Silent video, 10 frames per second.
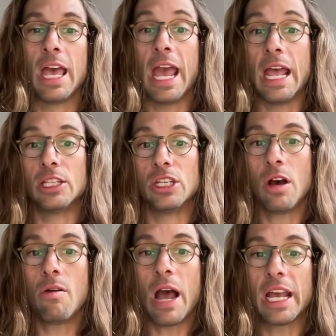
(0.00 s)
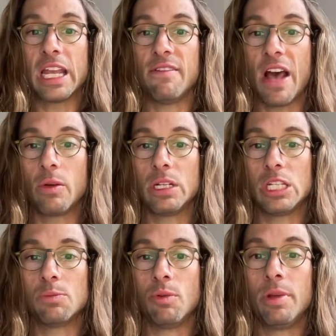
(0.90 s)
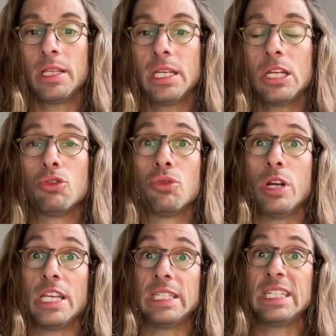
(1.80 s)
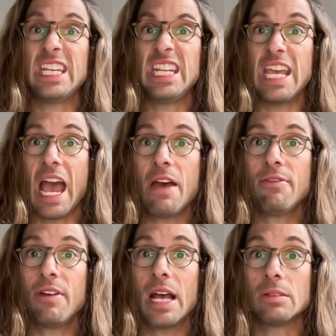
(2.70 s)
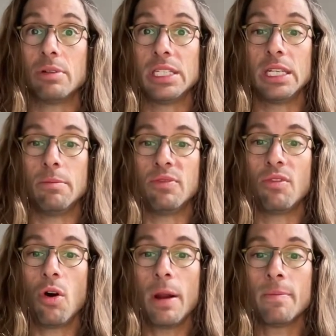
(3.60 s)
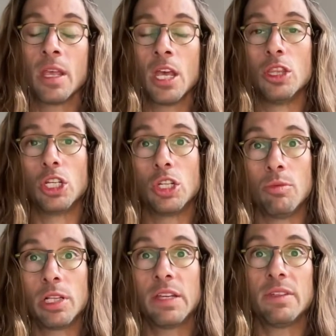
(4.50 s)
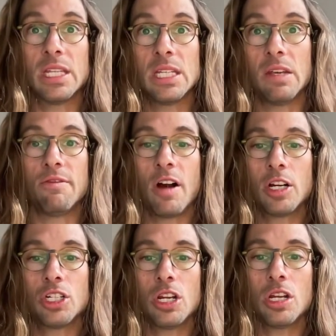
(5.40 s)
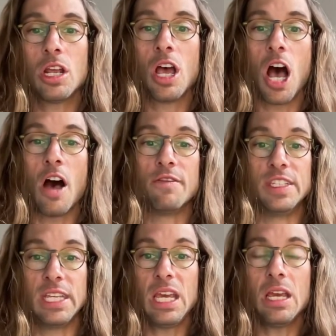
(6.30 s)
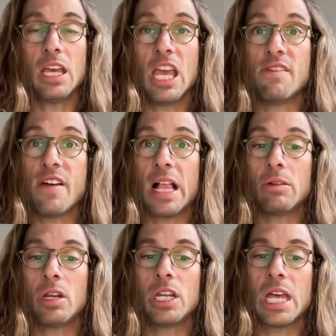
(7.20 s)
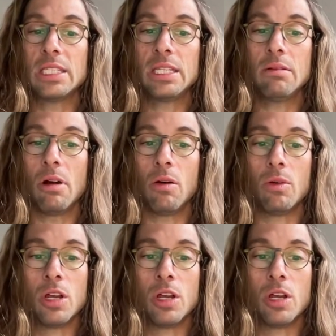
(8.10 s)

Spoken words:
And so I can evaluate this probability through the CDF, as we see before, the cumulative density function of Z evaluated at 0.